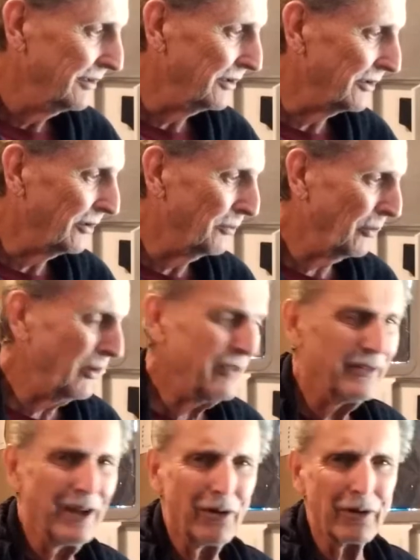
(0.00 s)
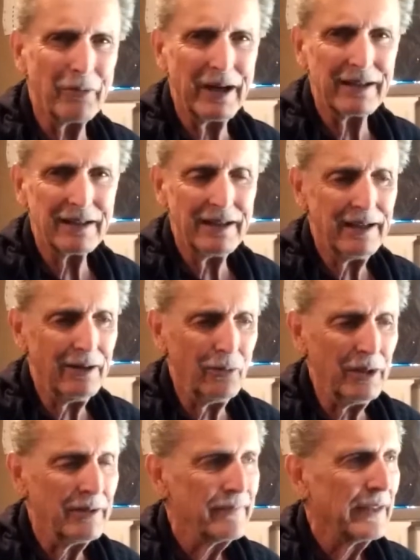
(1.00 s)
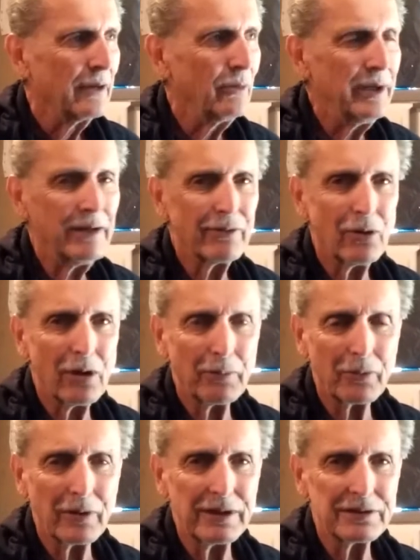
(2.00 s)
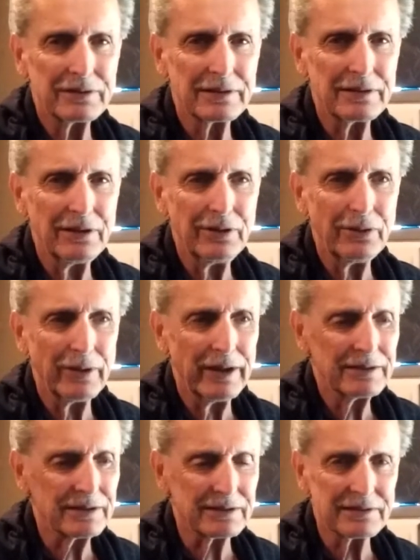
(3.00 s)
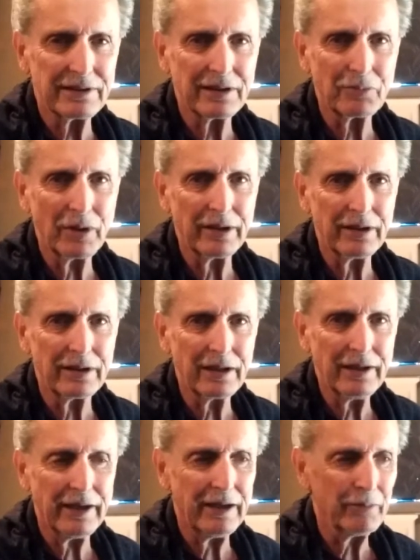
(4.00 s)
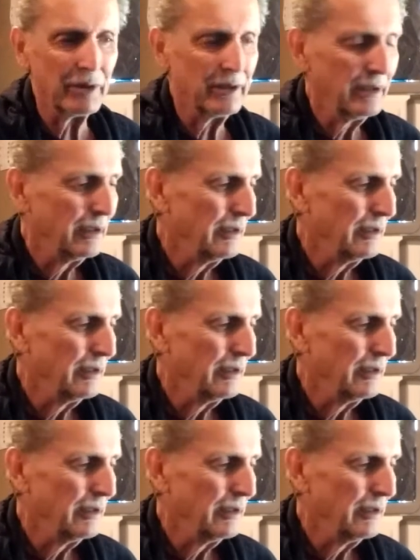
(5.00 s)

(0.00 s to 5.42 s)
You know, but we've known about that. Hell, we, we have corporations in the U.S. that stick money in the Cayman.